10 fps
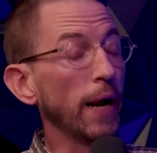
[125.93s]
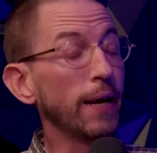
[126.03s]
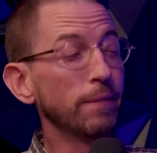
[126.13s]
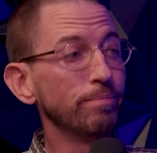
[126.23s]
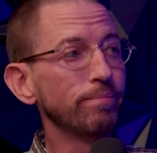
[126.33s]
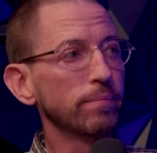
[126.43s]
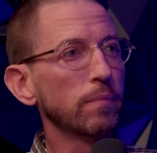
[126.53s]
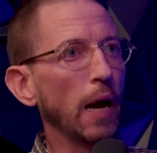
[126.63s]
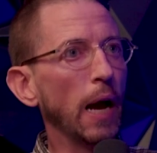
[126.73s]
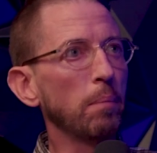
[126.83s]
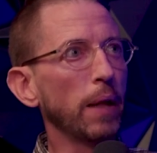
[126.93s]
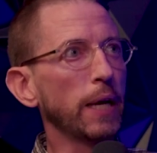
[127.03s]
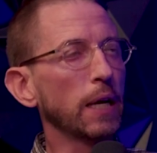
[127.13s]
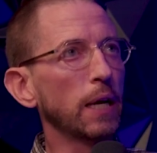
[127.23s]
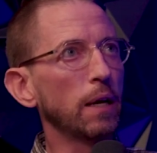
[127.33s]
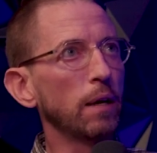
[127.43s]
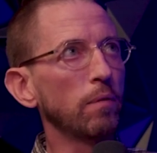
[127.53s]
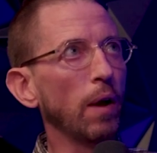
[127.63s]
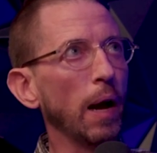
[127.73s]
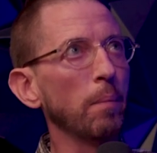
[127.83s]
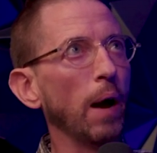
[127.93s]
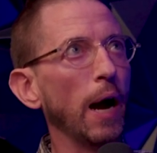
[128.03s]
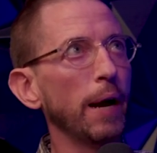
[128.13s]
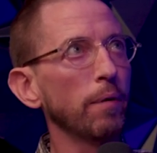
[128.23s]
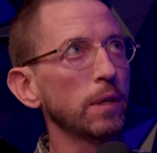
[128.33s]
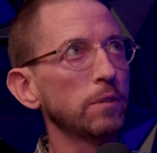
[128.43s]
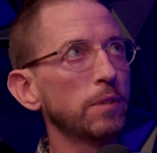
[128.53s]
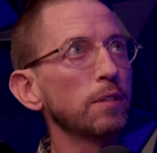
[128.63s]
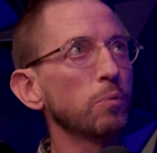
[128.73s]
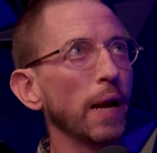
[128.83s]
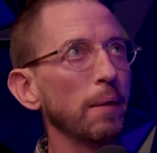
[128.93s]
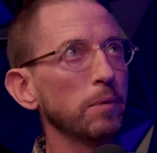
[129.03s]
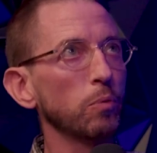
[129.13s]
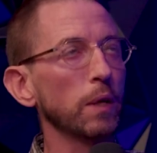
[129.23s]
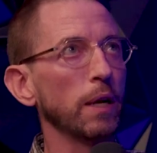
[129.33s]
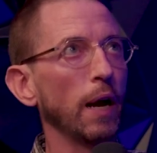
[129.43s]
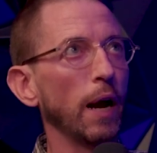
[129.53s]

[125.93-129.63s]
I know. I'm like, I'm Irish. This is what happens when an